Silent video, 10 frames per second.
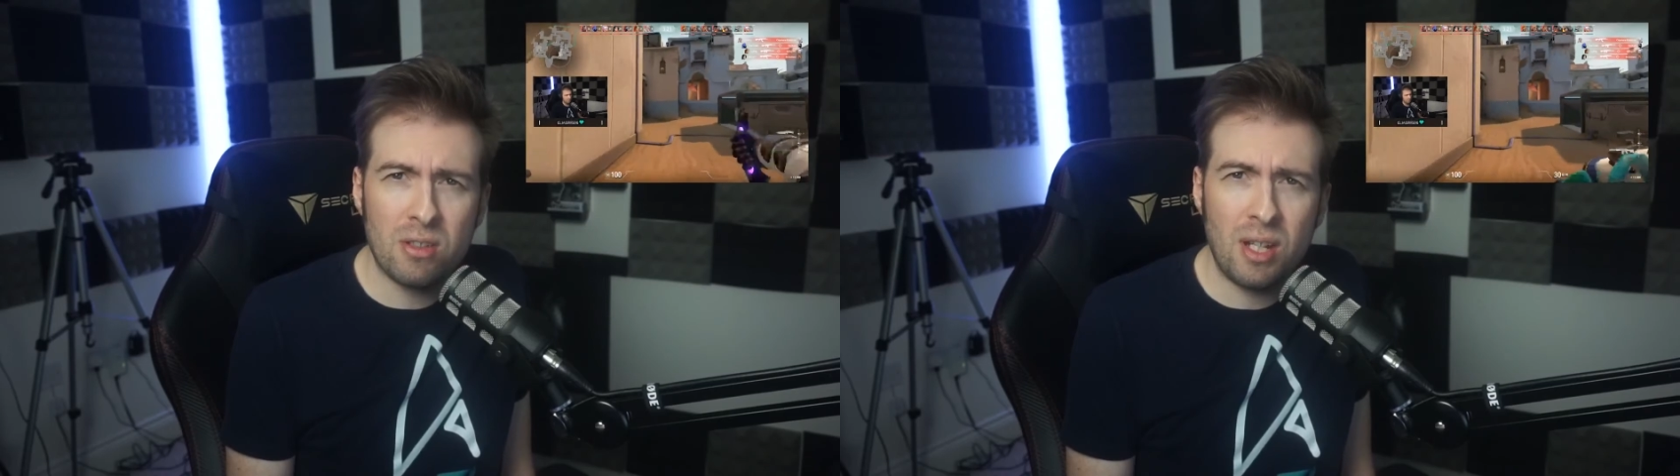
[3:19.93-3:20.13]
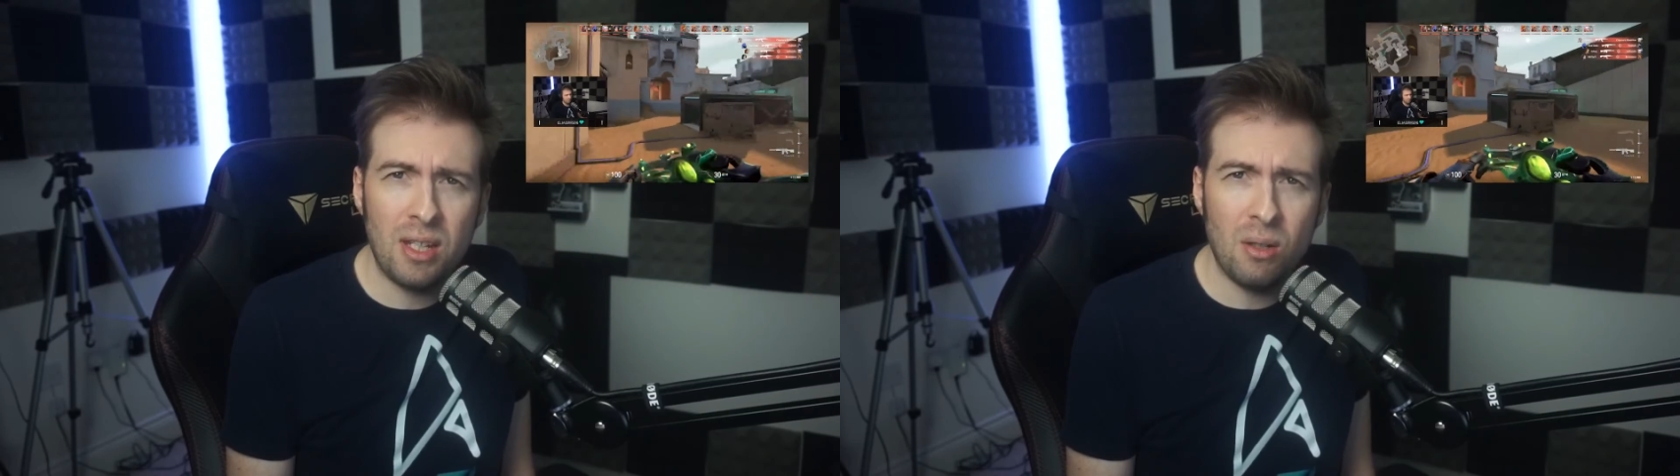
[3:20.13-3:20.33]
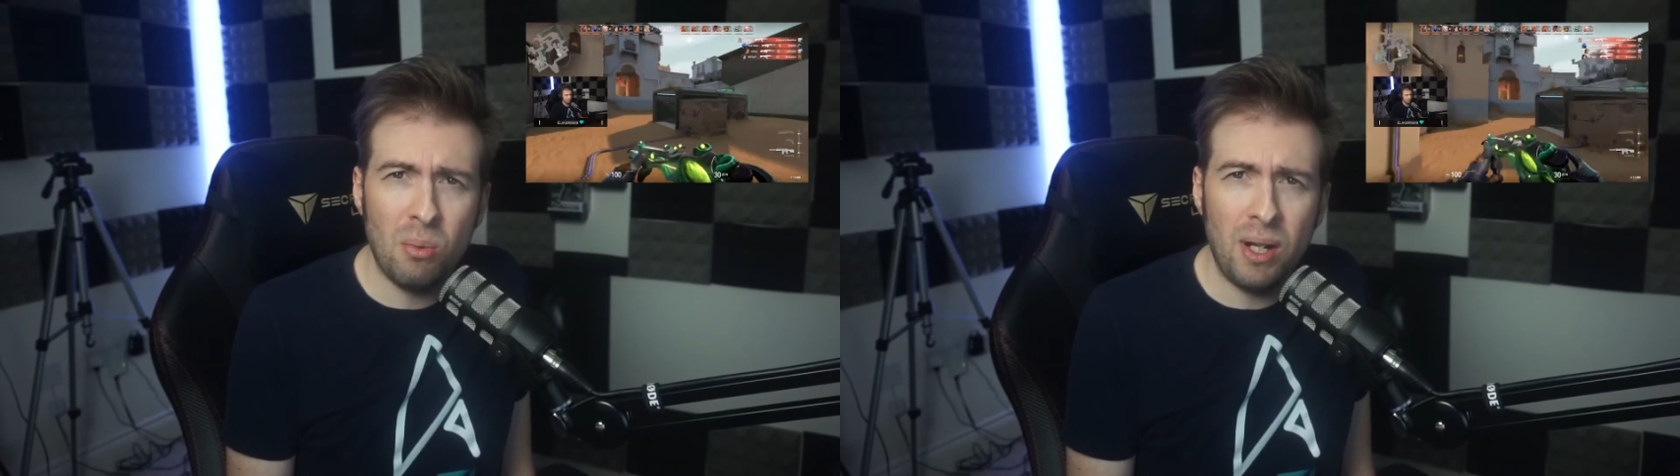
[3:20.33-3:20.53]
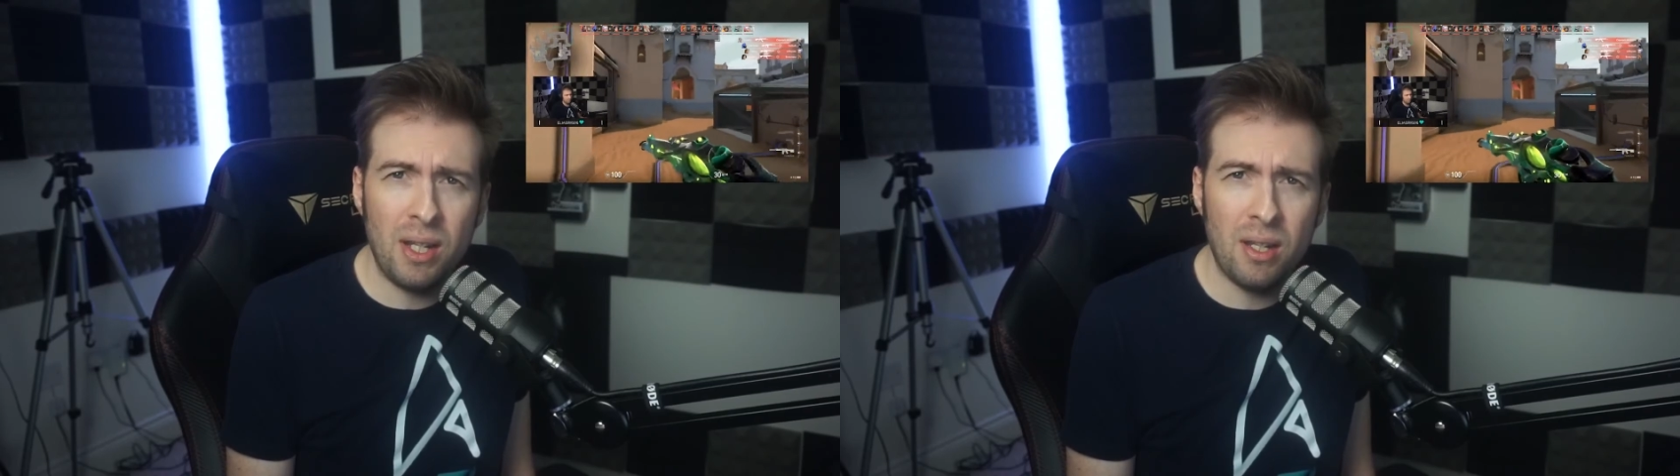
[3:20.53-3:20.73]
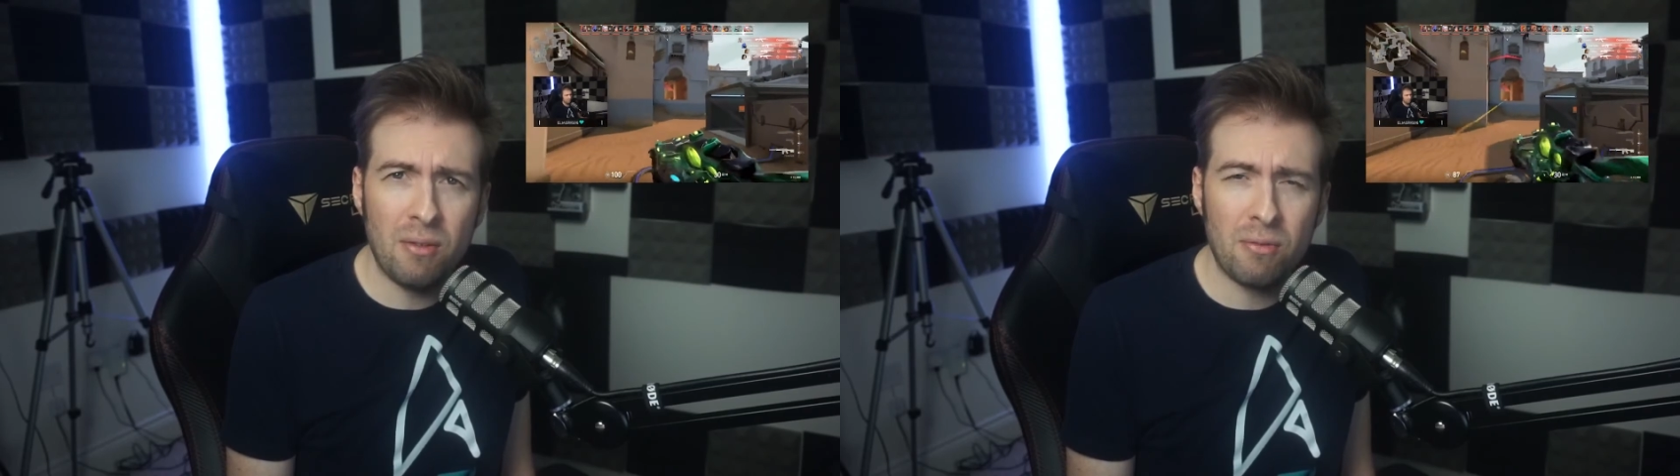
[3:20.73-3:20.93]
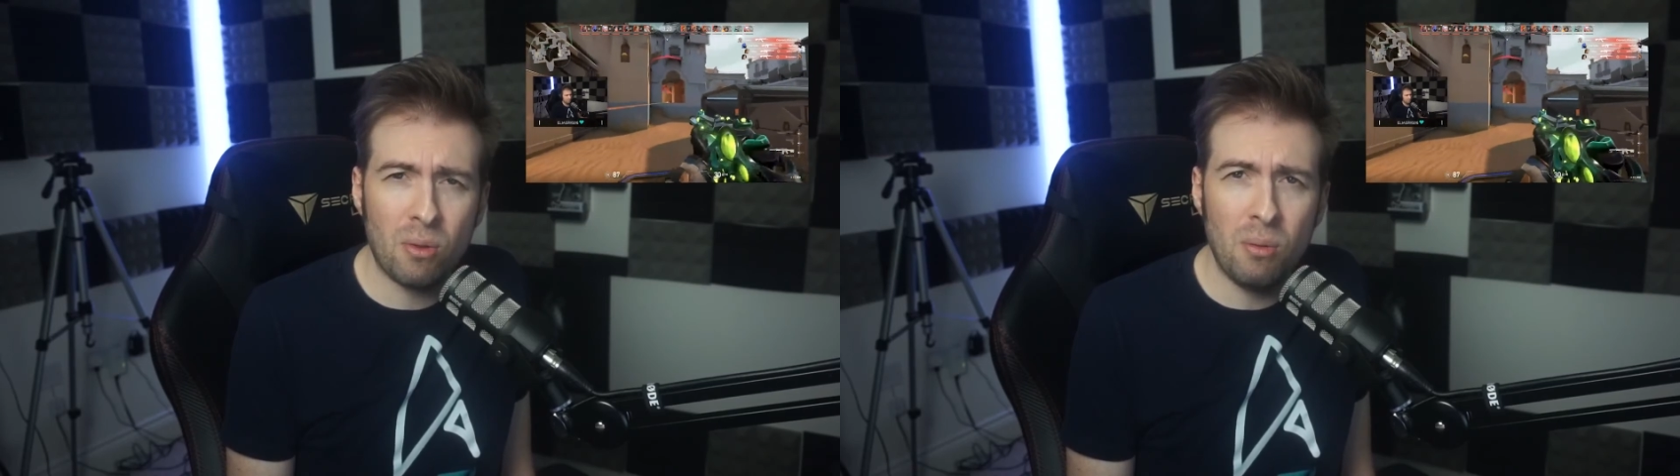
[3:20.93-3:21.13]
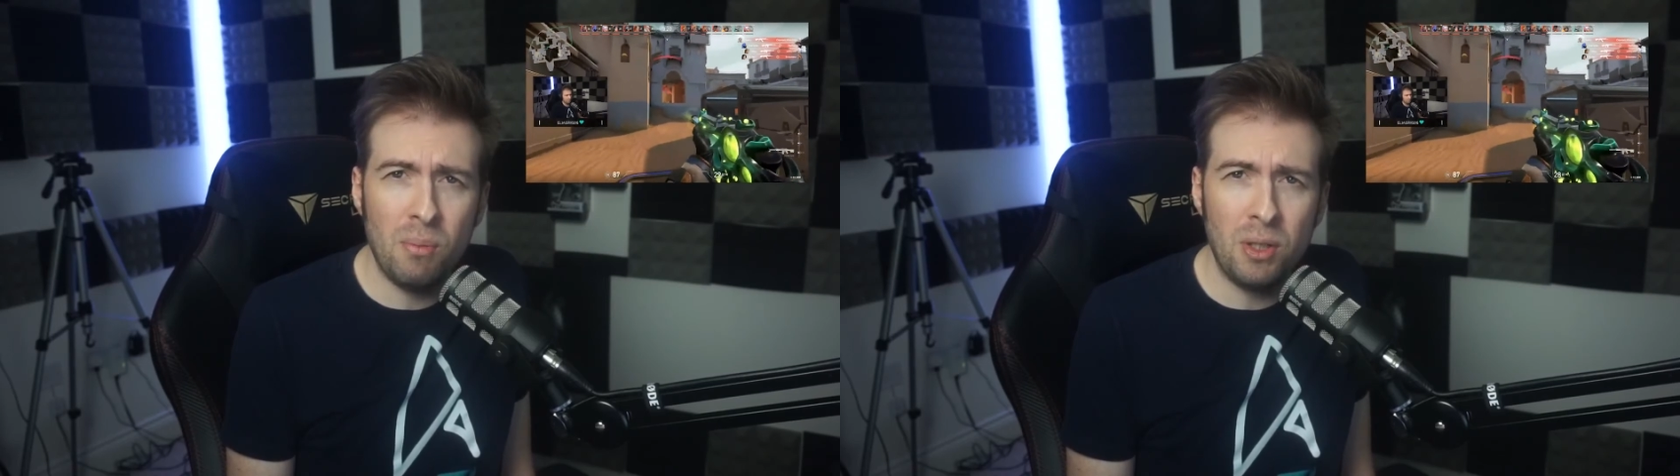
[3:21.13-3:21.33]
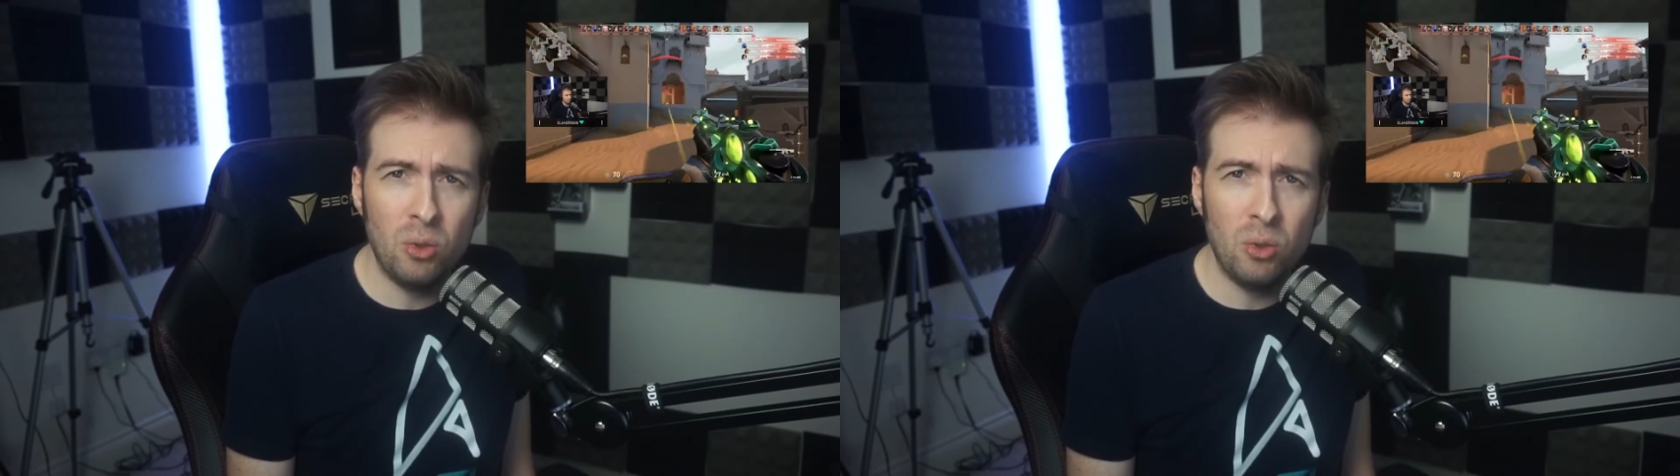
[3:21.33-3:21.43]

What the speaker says: take away from